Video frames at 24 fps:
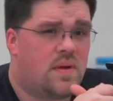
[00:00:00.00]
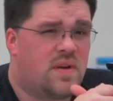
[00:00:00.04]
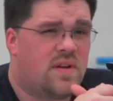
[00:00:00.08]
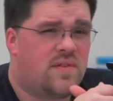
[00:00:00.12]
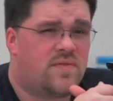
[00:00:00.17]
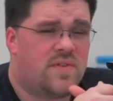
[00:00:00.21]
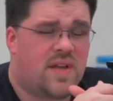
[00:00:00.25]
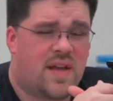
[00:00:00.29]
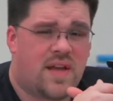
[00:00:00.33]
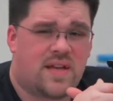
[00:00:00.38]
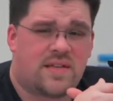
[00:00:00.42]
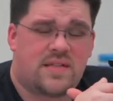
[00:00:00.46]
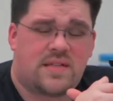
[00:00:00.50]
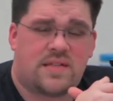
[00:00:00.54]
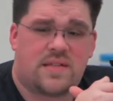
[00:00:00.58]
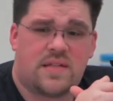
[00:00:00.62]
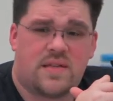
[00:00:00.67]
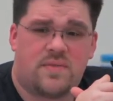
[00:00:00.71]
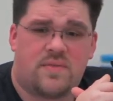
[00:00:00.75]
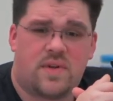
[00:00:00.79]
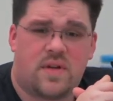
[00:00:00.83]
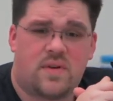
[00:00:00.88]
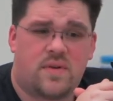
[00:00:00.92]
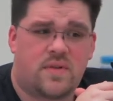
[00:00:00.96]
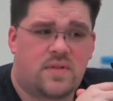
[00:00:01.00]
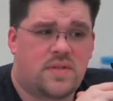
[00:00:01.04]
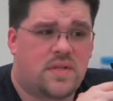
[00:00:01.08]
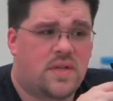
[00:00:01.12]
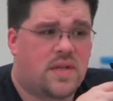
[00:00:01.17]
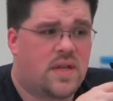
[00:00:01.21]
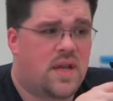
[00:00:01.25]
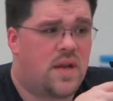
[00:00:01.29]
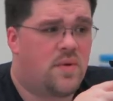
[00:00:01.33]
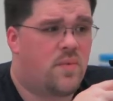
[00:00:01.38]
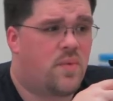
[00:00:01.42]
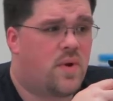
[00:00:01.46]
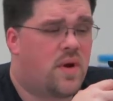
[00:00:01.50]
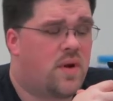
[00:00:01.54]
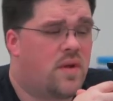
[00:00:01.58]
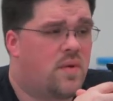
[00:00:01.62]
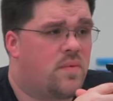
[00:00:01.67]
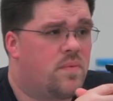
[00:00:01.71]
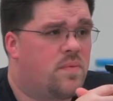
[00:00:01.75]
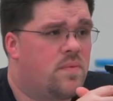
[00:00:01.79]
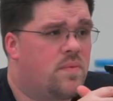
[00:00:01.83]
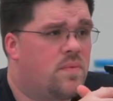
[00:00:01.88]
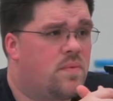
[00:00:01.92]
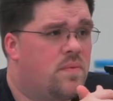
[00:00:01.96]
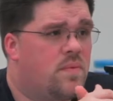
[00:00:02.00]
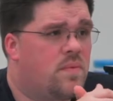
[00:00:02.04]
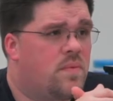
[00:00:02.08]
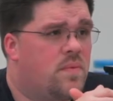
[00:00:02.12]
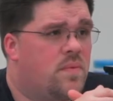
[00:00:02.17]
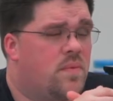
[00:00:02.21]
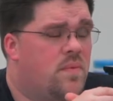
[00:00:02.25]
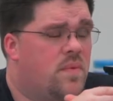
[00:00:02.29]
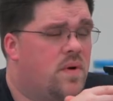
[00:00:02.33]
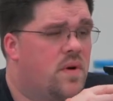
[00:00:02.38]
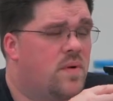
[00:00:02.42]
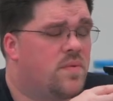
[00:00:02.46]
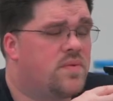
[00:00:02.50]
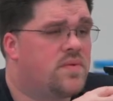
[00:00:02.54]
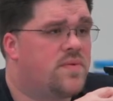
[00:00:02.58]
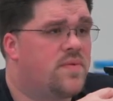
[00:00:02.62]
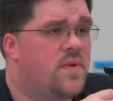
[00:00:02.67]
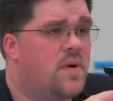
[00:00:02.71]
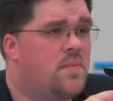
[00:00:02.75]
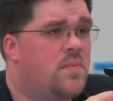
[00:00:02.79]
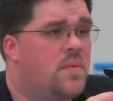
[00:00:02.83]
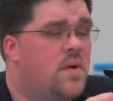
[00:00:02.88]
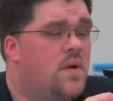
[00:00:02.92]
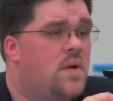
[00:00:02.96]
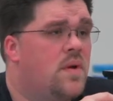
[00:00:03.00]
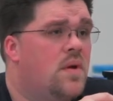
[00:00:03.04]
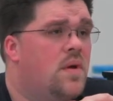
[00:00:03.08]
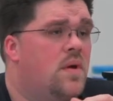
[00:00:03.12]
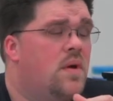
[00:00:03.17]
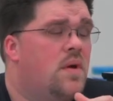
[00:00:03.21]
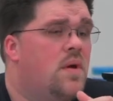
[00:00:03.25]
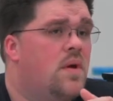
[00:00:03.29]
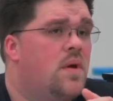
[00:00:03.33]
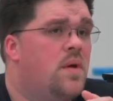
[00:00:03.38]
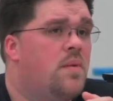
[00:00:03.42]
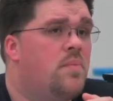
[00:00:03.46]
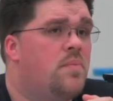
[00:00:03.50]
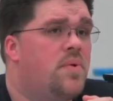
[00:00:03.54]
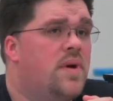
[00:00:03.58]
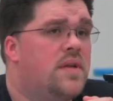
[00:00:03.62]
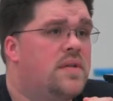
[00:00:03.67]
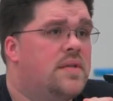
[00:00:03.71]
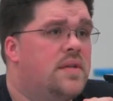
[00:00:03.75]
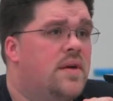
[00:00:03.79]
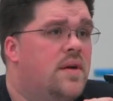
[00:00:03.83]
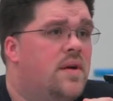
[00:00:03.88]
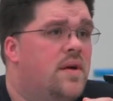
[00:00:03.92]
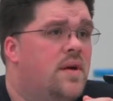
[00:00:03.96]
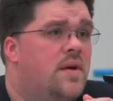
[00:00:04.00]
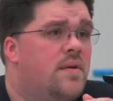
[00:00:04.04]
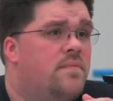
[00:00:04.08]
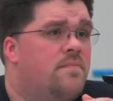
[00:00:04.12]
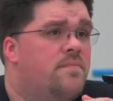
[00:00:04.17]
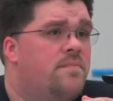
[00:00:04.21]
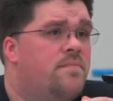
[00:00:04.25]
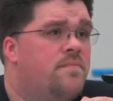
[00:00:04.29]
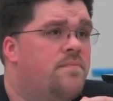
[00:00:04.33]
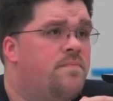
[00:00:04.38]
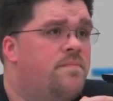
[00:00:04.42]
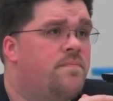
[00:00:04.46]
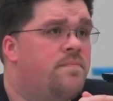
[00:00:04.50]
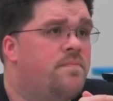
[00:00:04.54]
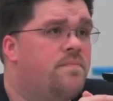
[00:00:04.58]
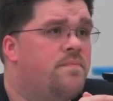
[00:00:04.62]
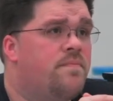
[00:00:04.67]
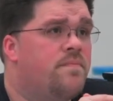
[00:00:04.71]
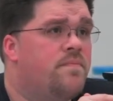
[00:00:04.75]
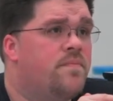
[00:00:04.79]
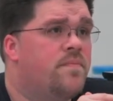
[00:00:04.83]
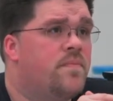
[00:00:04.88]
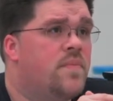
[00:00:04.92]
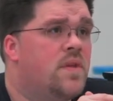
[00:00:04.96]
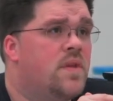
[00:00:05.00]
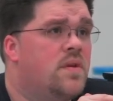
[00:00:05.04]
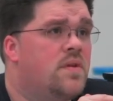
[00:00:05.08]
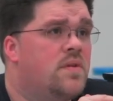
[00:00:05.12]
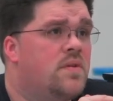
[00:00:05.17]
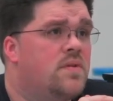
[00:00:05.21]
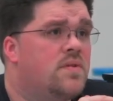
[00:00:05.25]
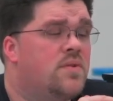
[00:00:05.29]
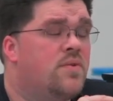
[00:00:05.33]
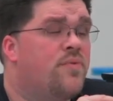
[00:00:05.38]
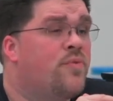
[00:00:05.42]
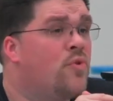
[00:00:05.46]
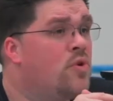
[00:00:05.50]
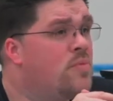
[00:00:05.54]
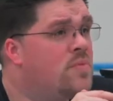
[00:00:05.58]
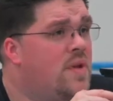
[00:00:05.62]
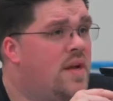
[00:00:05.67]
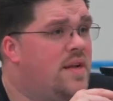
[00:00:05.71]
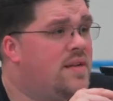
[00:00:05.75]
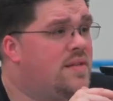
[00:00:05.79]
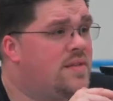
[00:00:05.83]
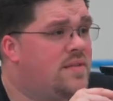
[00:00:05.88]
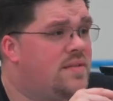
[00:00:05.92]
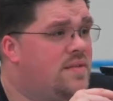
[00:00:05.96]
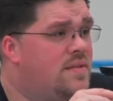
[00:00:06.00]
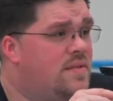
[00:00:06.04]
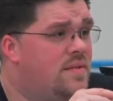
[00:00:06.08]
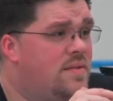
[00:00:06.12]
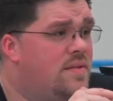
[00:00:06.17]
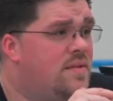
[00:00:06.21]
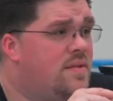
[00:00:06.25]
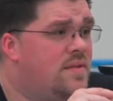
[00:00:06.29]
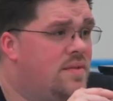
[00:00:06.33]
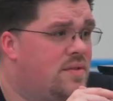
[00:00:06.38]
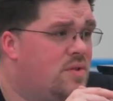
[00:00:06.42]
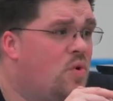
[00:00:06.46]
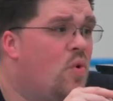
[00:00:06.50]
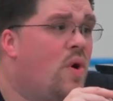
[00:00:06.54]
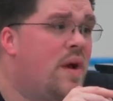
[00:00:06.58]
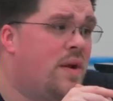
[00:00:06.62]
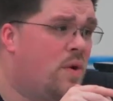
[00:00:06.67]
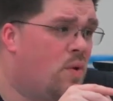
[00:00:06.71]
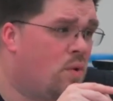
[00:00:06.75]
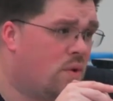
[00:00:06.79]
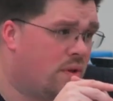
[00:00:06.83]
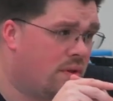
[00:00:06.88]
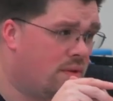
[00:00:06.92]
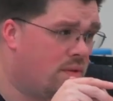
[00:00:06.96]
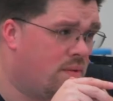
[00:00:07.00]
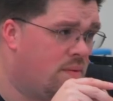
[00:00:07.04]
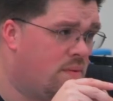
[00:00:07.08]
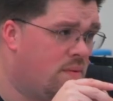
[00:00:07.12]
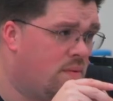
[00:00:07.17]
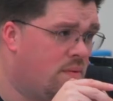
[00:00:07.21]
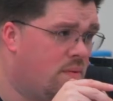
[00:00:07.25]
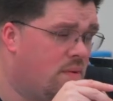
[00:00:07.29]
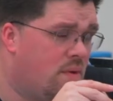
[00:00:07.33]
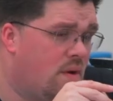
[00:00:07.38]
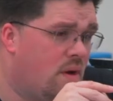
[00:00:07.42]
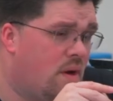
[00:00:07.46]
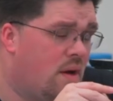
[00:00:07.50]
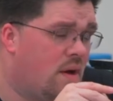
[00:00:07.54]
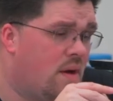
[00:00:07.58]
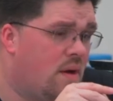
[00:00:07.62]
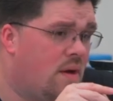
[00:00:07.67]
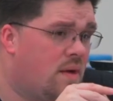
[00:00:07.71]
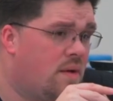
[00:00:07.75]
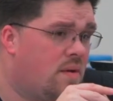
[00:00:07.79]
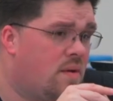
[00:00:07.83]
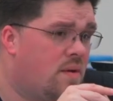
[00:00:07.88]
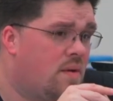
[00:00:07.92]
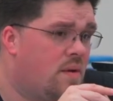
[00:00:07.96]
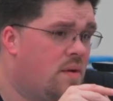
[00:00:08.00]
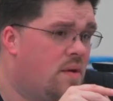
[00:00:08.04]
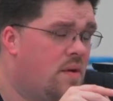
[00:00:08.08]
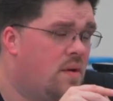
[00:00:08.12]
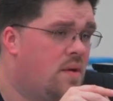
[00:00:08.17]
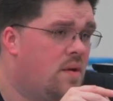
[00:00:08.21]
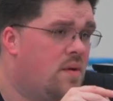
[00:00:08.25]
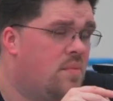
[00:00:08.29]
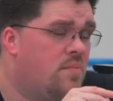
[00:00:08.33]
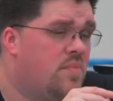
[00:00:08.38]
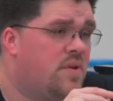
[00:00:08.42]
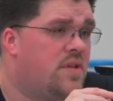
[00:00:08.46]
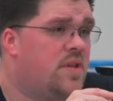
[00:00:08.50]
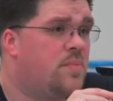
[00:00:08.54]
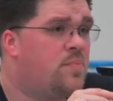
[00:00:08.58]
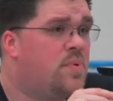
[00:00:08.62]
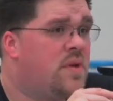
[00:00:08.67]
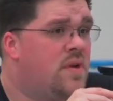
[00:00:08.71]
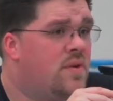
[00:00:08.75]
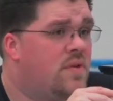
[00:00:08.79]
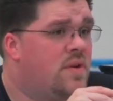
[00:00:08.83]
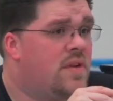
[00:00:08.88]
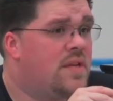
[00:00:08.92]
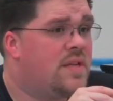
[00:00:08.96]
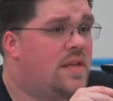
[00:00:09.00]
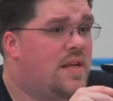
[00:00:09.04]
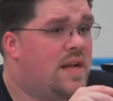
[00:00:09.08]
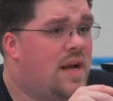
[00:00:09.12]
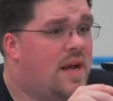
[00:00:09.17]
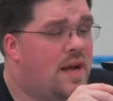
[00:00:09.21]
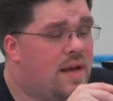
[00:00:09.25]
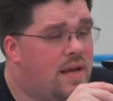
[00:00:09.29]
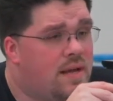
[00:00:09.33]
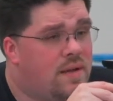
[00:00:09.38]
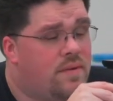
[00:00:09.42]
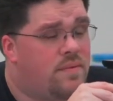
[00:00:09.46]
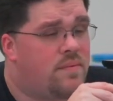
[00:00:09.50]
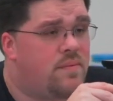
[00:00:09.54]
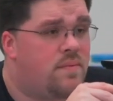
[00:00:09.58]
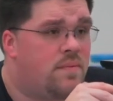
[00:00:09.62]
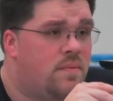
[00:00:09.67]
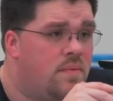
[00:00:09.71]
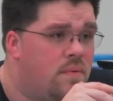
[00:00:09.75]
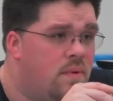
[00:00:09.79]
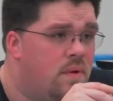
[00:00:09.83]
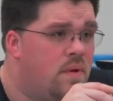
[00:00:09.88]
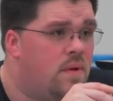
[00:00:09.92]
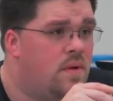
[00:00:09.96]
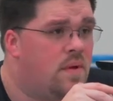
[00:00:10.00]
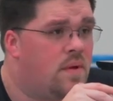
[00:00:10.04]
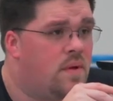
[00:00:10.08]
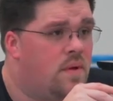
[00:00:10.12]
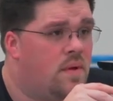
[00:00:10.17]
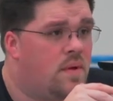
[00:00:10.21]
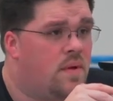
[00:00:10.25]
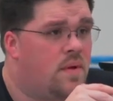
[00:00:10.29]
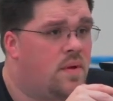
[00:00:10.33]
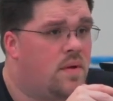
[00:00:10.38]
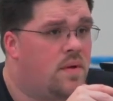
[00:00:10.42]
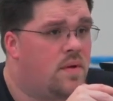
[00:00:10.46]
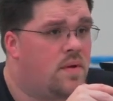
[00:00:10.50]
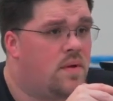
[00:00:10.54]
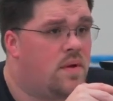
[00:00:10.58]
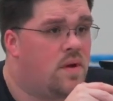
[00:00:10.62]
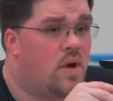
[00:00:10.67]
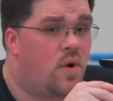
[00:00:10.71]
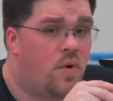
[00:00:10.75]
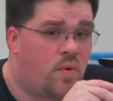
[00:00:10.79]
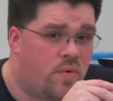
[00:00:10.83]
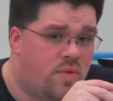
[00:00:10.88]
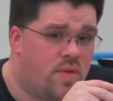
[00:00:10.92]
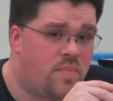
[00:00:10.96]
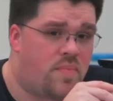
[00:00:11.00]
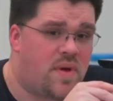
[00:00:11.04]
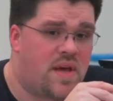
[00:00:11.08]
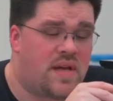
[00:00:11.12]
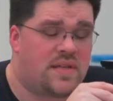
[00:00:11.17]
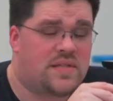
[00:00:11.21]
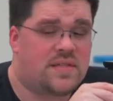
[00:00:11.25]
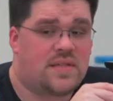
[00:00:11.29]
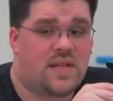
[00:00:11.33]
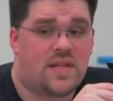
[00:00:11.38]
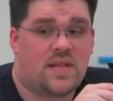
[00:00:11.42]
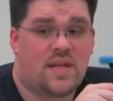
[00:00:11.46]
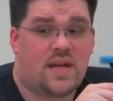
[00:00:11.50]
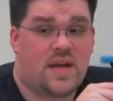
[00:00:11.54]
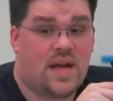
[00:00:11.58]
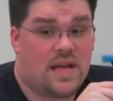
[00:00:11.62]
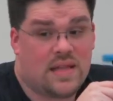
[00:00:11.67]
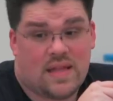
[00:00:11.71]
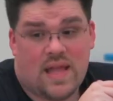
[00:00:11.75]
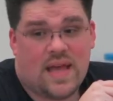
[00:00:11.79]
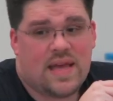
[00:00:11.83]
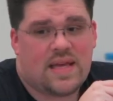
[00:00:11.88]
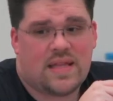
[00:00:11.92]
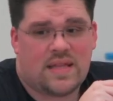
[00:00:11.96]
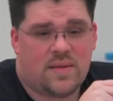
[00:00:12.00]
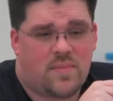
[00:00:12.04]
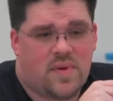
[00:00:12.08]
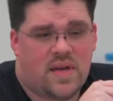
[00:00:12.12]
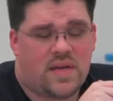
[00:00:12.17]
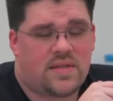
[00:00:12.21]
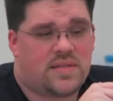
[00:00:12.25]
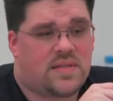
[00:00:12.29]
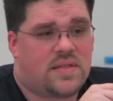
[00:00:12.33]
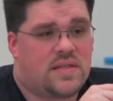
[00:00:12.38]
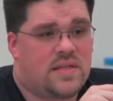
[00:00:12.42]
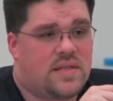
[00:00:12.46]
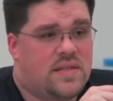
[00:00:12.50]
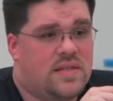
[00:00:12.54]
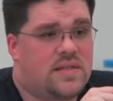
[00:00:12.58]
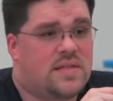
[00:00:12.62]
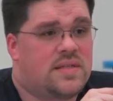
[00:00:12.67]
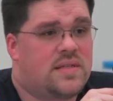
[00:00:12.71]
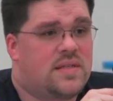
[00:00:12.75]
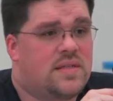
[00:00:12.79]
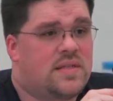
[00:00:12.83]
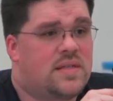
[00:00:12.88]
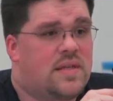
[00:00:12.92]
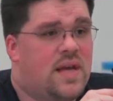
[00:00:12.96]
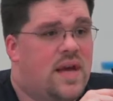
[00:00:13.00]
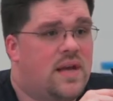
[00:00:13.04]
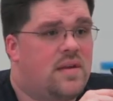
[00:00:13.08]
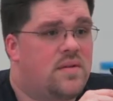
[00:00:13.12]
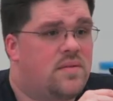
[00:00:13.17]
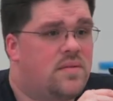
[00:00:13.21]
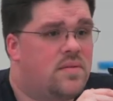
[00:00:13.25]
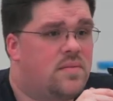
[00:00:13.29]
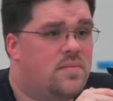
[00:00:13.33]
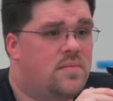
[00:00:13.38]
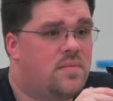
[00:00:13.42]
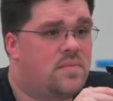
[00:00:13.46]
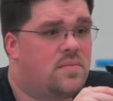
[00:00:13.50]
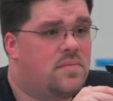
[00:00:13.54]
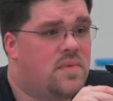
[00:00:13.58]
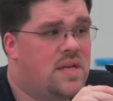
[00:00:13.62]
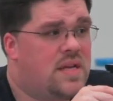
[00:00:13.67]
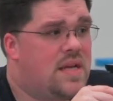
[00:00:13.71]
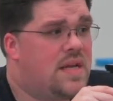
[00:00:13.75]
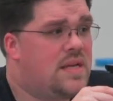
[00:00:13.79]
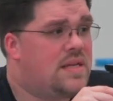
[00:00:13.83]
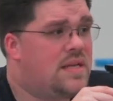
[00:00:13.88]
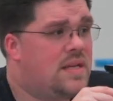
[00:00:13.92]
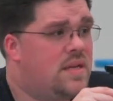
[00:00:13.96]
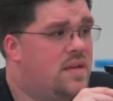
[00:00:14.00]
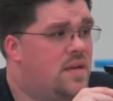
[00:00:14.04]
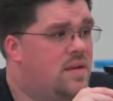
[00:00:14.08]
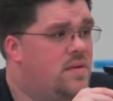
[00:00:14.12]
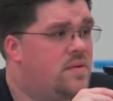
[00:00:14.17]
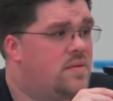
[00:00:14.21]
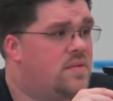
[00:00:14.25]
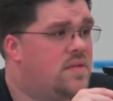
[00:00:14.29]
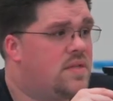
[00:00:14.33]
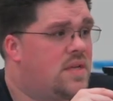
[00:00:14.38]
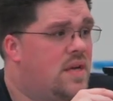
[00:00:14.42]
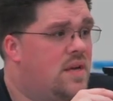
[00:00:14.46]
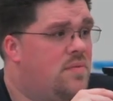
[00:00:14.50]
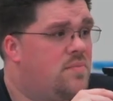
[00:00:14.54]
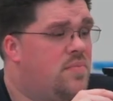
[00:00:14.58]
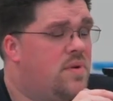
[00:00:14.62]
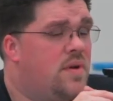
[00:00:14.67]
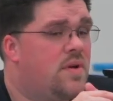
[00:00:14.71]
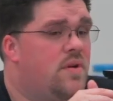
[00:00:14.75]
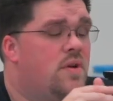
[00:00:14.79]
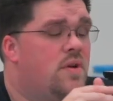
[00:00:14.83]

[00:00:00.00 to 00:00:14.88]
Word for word: I'll have to ask Steve Hendrickson again where it, where it was from. But, um, so Formline is, is quite old. Uh, but the period that I know the best and that I like the best is that mid eighteen hundreds time